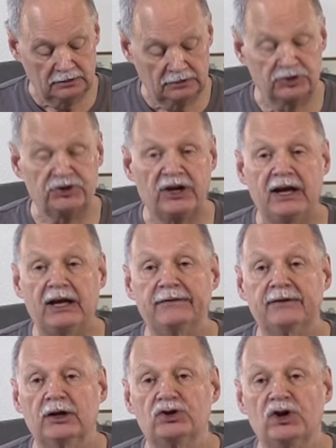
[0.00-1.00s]

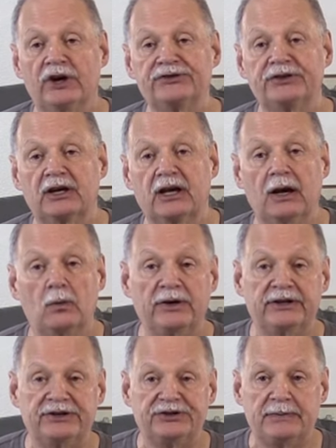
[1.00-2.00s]
shave and adjust and cut
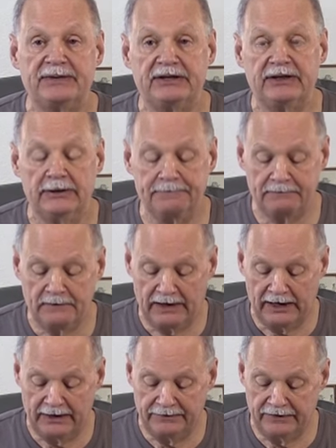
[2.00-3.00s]
what needs to be done
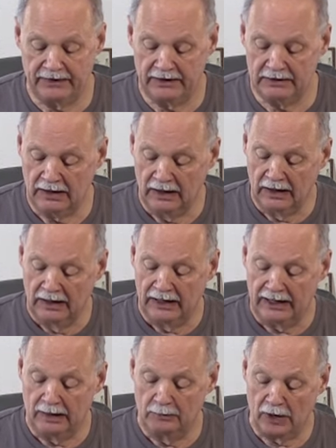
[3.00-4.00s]
and then
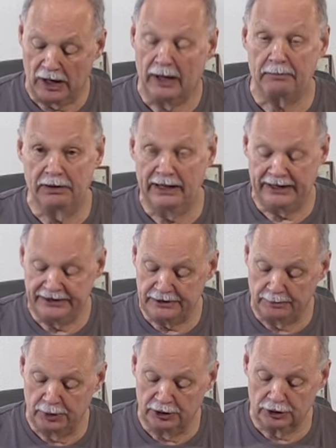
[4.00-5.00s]
um, I'm planning
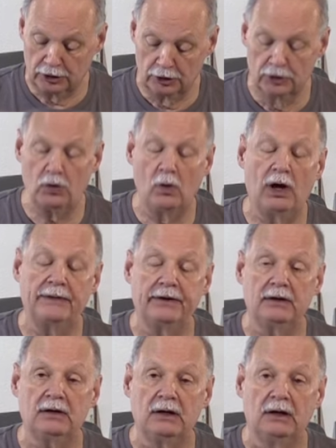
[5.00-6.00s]
to put glue on
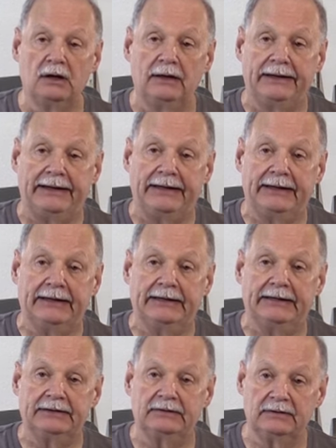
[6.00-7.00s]
there
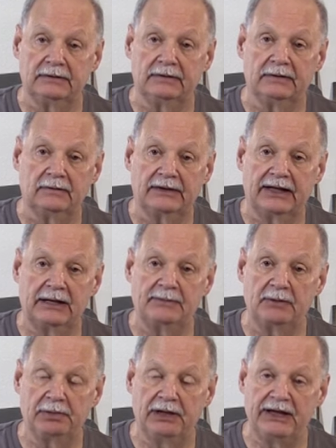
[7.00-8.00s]
and get them
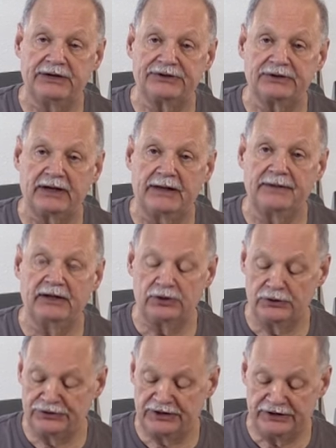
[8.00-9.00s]
in place and then
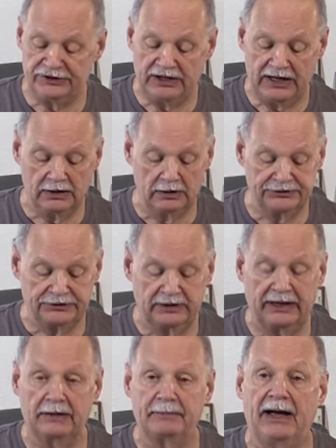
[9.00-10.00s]
use these nails
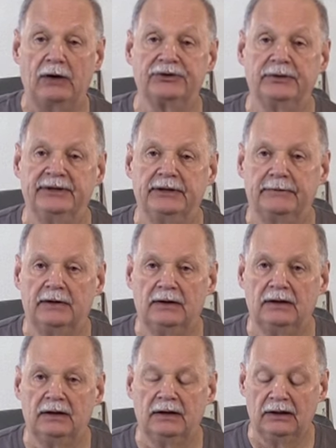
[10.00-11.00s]
and pound them in.
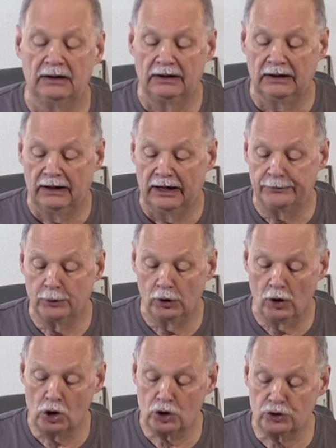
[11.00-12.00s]
I'm no
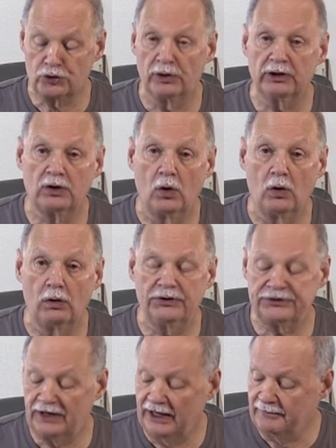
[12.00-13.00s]
longer drilling
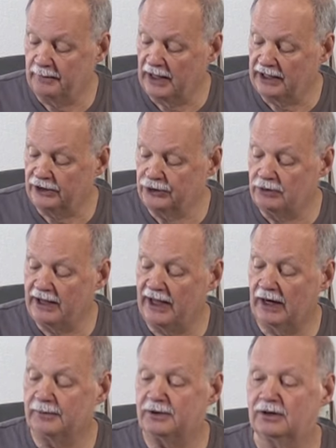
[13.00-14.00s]
holes. I bought a new
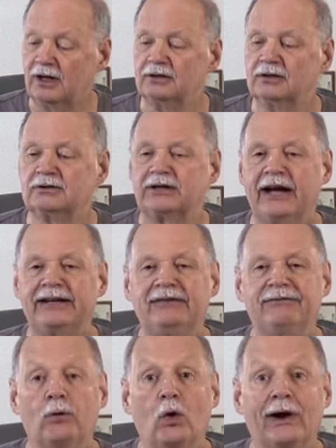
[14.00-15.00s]
hammer, a little tiny
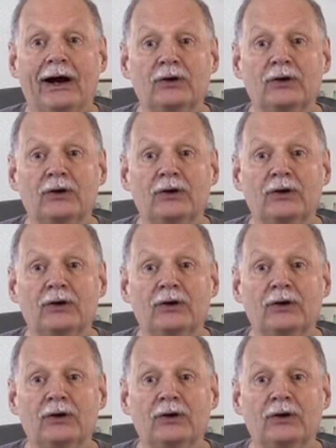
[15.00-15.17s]
four